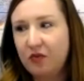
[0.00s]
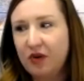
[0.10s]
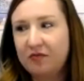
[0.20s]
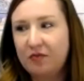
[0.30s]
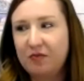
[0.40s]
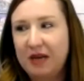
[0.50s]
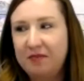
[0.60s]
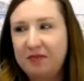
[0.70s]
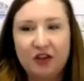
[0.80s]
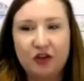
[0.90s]
what may
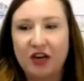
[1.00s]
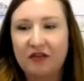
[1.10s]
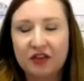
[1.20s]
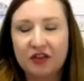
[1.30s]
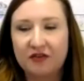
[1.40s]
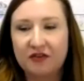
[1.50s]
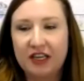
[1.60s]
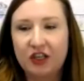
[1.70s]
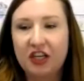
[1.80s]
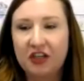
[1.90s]
be the drivers of
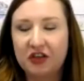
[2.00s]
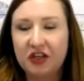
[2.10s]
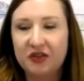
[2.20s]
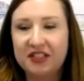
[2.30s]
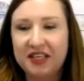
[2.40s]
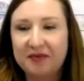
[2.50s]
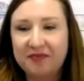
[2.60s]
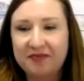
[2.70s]
any change that you see?